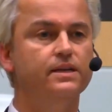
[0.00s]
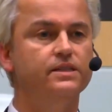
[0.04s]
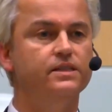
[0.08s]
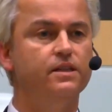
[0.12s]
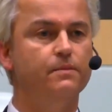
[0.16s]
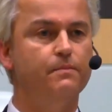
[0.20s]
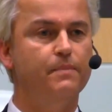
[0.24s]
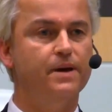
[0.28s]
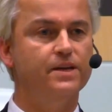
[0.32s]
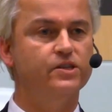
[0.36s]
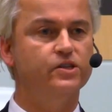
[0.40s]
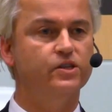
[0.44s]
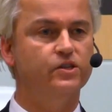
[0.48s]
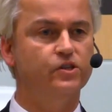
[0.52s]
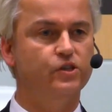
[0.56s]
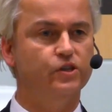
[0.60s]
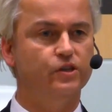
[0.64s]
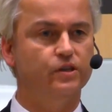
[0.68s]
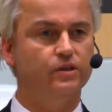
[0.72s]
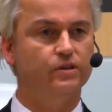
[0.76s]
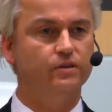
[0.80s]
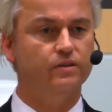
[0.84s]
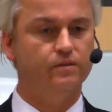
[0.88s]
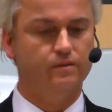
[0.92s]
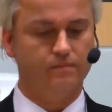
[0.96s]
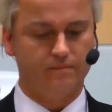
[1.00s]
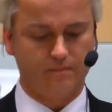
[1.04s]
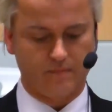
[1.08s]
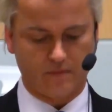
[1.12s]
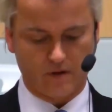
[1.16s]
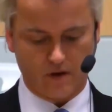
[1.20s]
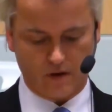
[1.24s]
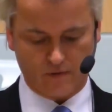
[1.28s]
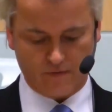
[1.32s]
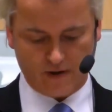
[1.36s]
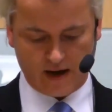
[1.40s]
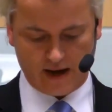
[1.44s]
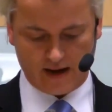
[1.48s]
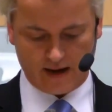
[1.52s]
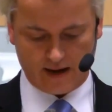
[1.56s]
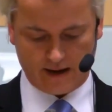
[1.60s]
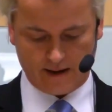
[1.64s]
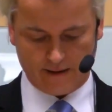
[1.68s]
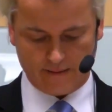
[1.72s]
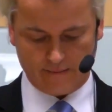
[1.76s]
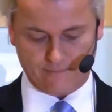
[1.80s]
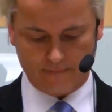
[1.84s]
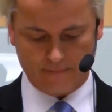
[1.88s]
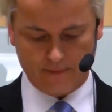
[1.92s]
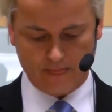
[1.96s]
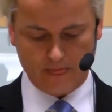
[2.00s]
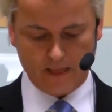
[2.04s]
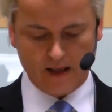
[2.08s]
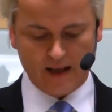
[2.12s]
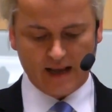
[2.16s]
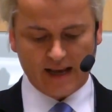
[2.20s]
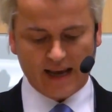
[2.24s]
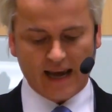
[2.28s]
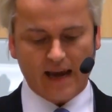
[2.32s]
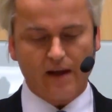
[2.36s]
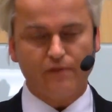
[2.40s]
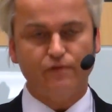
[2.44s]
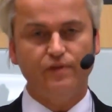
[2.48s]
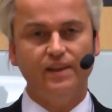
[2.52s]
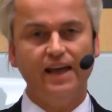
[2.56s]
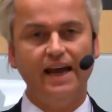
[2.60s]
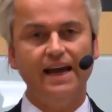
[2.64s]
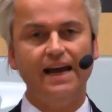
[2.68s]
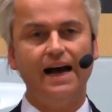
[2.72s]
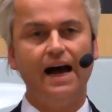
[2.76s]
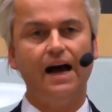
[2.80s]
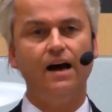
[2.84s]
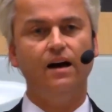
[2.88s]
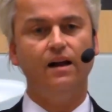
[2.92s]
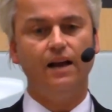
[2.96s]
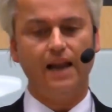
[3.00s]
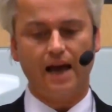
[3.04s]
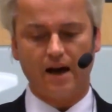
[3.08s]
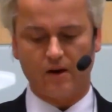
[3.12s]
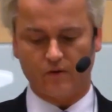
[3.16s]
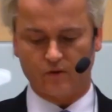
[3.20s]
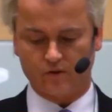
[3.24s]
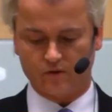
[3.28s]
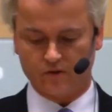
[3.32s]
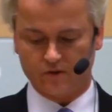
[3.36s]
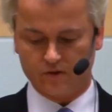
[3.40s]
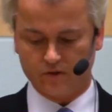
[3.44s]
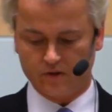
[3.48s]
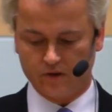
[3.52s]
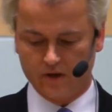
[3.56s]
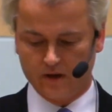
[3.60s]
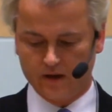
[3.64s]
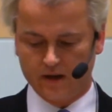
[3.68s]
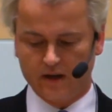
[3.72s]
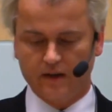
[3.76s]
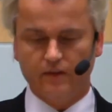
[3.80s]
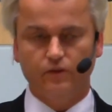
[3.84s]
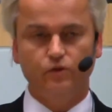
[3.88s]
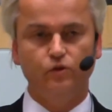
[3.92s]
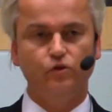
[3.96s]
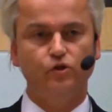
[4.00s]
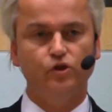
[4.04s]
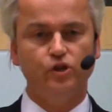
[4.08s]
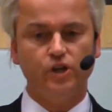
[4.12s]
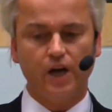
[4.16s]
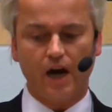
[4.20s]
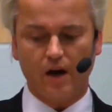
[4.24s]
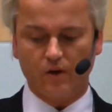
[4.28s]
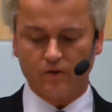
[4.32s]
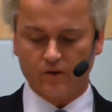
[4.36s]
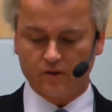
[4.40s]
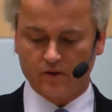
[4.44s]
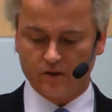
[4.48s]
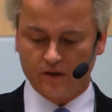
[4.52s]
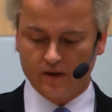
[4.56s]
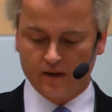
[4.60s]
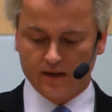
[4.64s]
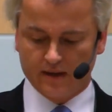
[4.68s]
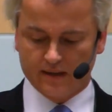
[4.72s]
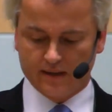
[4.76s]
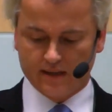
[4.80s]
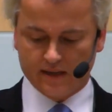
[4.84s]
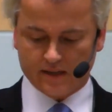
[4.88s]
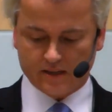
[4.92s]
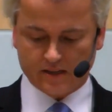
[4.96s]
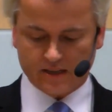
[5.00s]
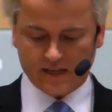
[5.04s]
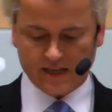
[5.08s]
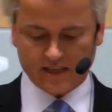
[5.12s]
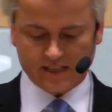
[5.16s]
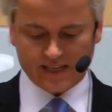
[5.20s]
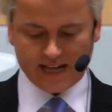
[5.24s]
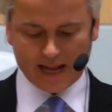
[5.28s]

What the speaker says: is the messenger of Allah. If they are allowed to shout this